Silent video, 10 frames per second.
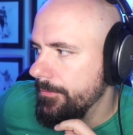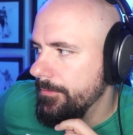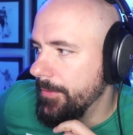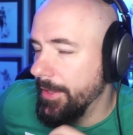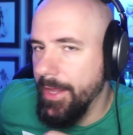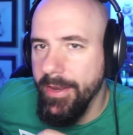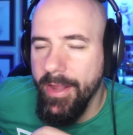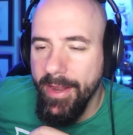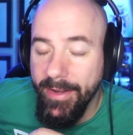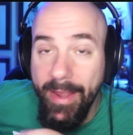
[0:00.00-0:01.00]
And, and
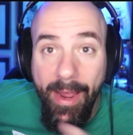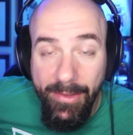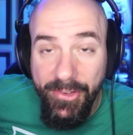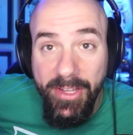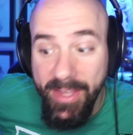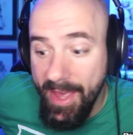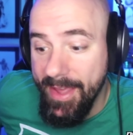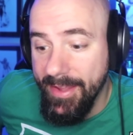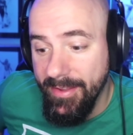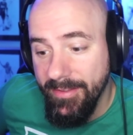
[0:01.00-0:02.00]
and Agent
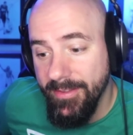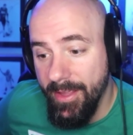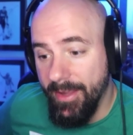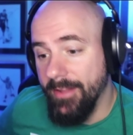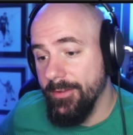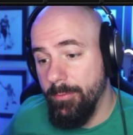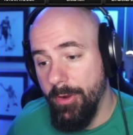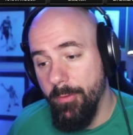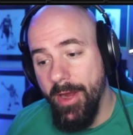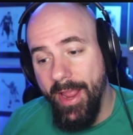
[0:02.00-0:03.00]
K, it got to the
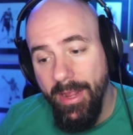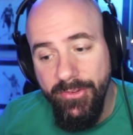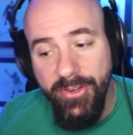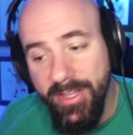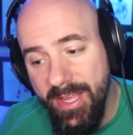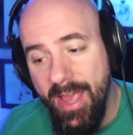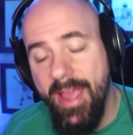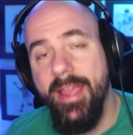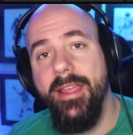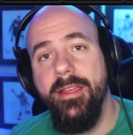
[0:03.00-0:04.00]
point where Agent
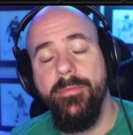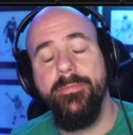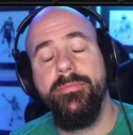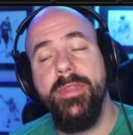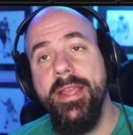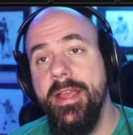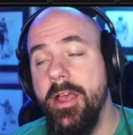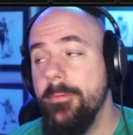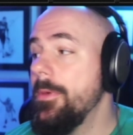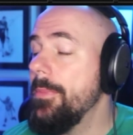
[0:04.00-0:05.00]
K,
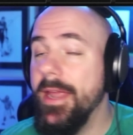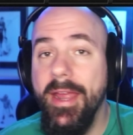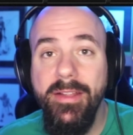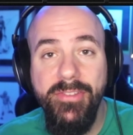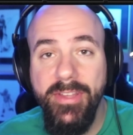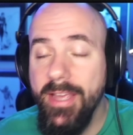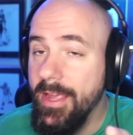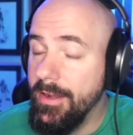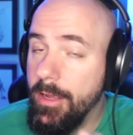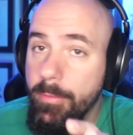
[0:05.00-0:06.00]
my man Agent K
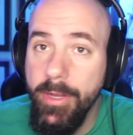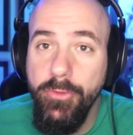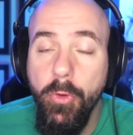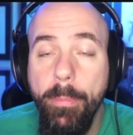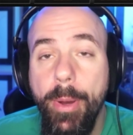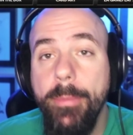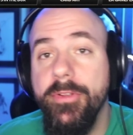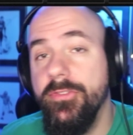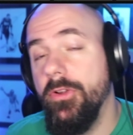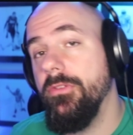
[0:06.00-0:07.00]
had to come in and do a public
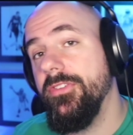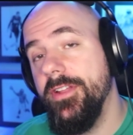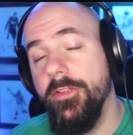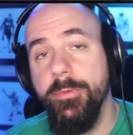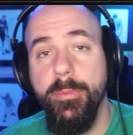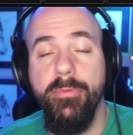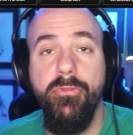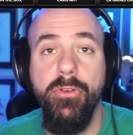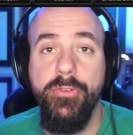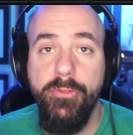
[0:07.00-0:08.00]
service announcement
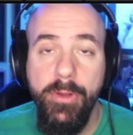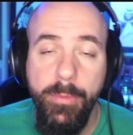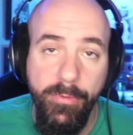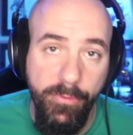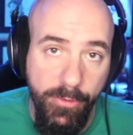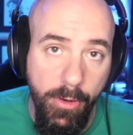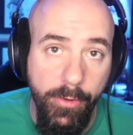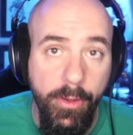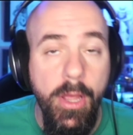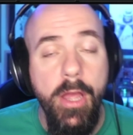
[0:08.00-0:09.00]
before the stream even
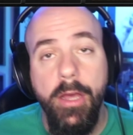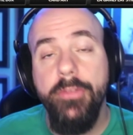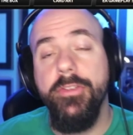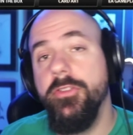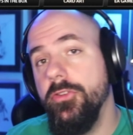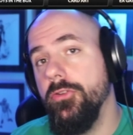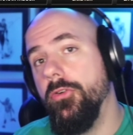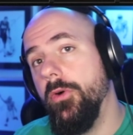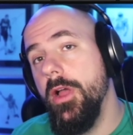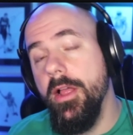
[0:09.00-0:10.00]
started, cause he
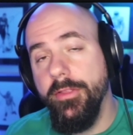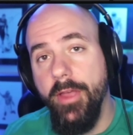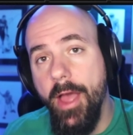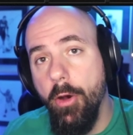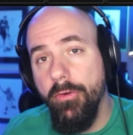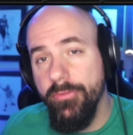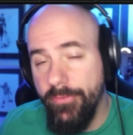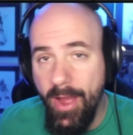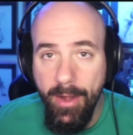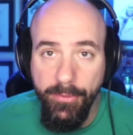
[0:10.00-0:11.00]
knew the
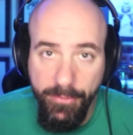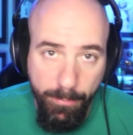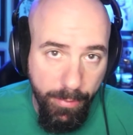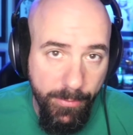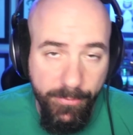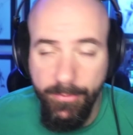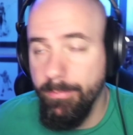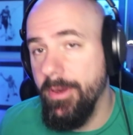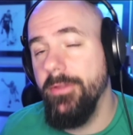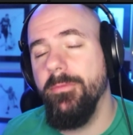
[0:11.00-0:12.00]
hellfires of
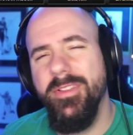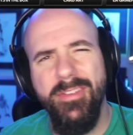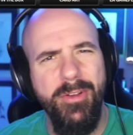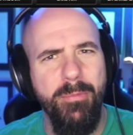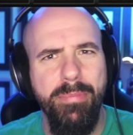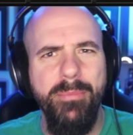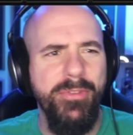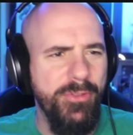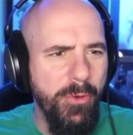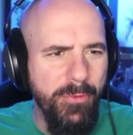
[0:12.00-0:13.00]
brim, what's it called,
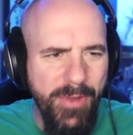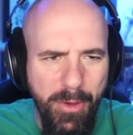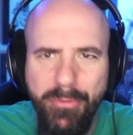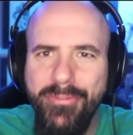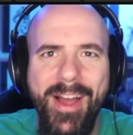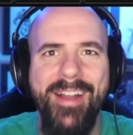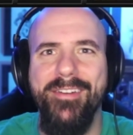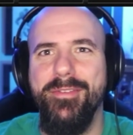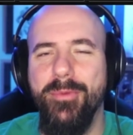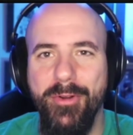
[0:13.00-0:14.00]
brimstone
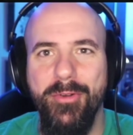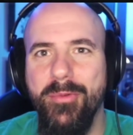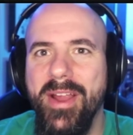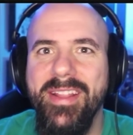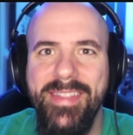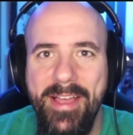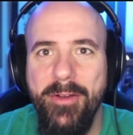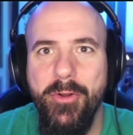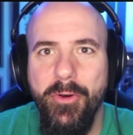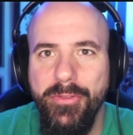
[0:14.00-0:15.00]
hellfires were gonna rain
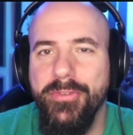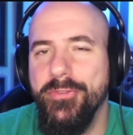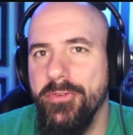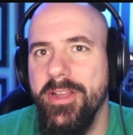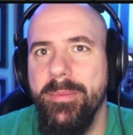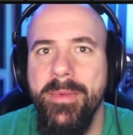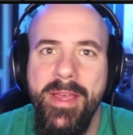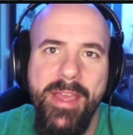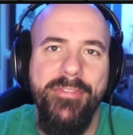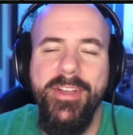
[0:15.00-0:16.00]
down on the stream
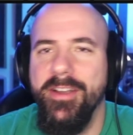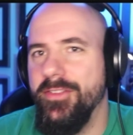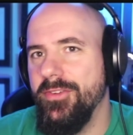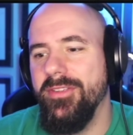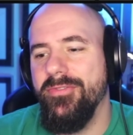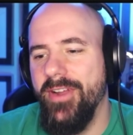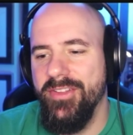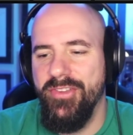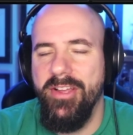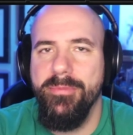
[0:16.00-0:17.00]
if he didn't address
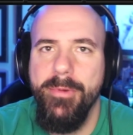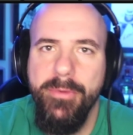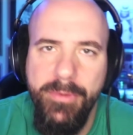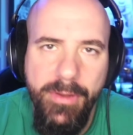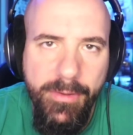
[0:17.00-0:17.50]
franchise mode.